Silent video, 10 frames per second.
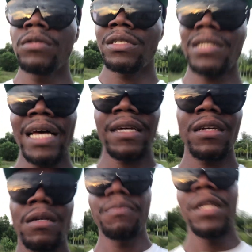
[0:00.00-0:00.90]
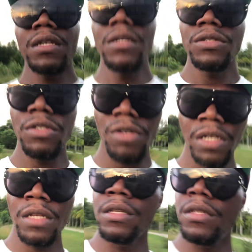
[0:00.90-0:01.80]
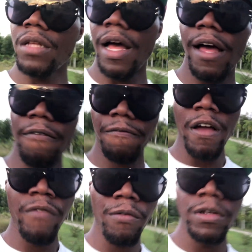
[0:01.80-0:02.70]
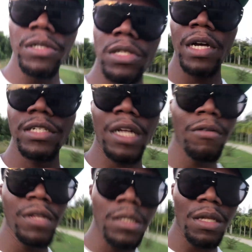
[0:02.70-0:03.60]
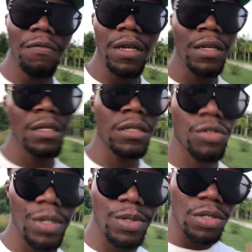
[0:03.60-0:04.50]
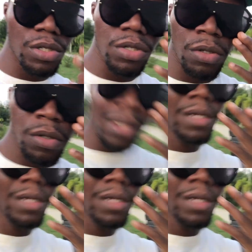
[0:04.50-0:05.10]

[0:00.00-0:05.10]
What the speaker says: the psychic abilities you can further research. I'll leave something in the description too.